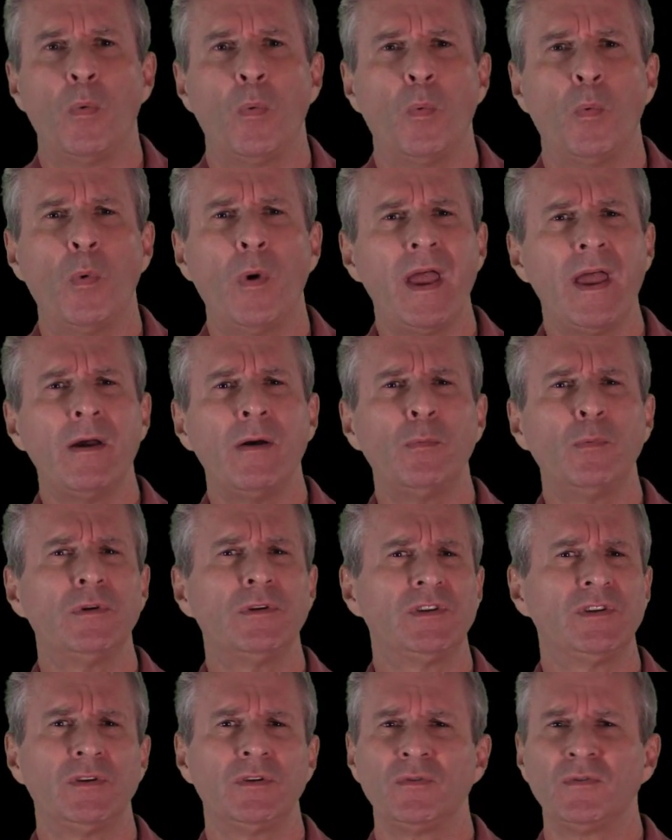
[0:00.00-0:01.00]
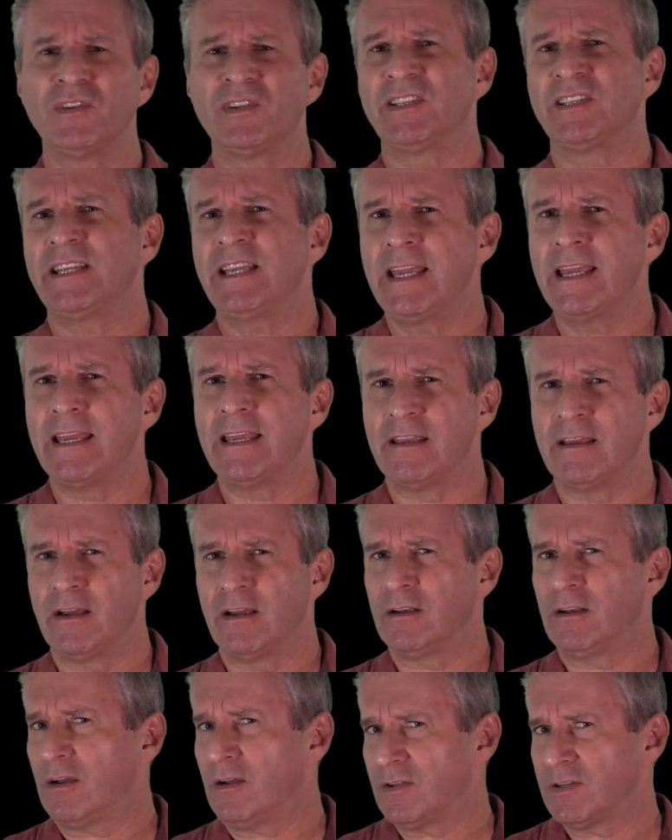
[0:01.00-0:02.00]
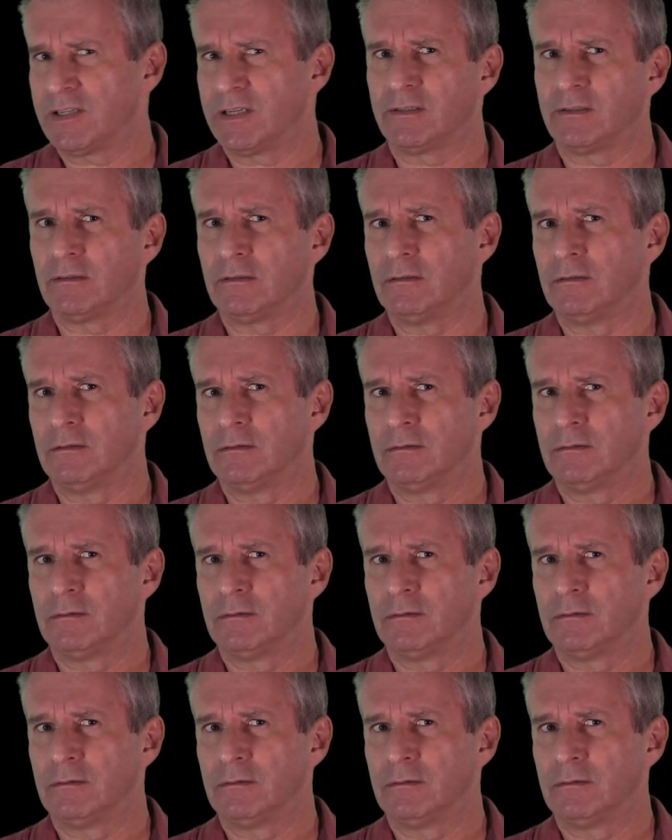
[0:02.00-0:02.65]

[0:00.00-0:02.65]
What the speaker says: Where would you see an article?